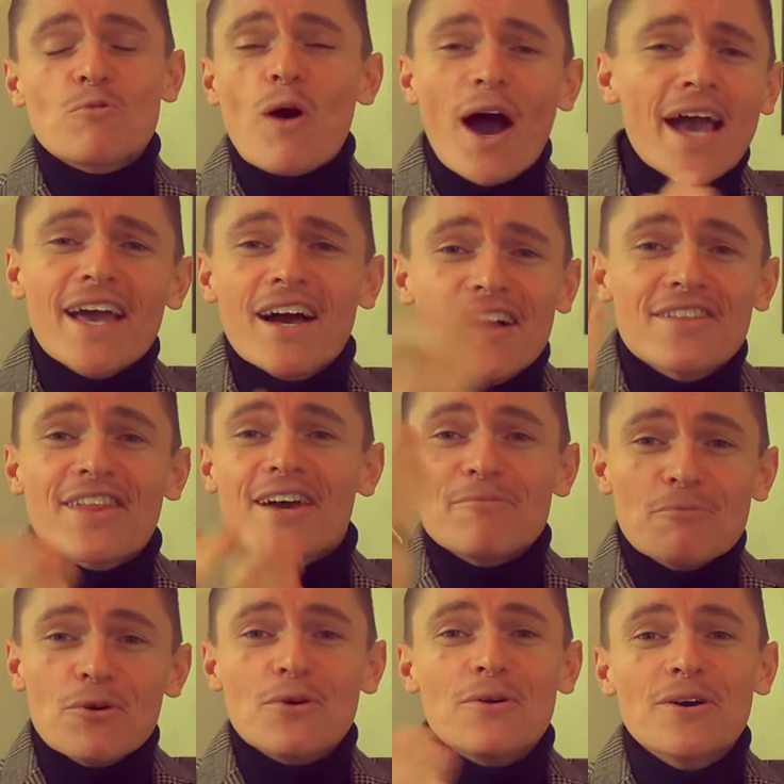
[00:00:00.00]
Why aren't there
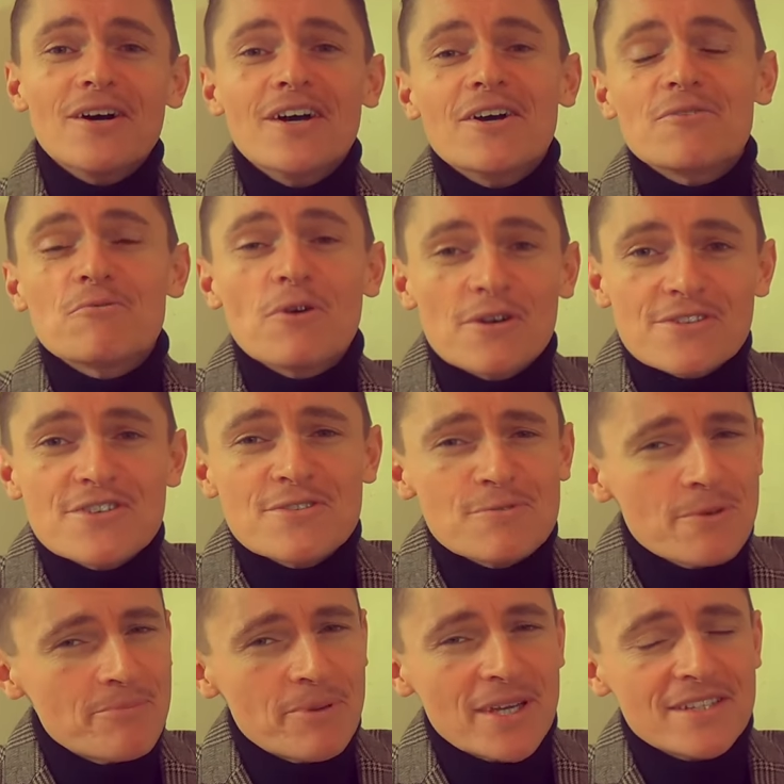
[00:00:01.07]
more watches
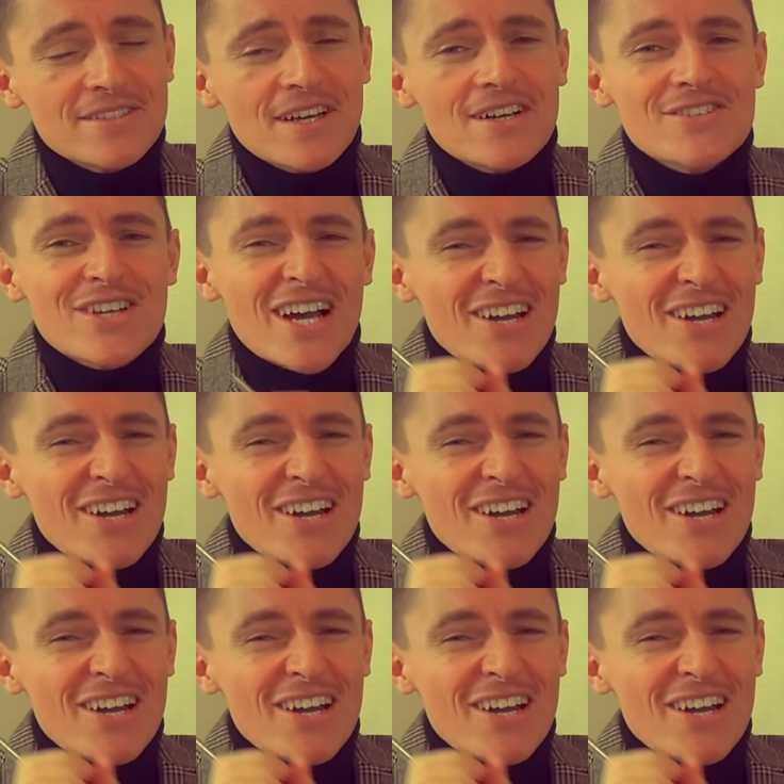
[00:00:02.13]
with pink dials?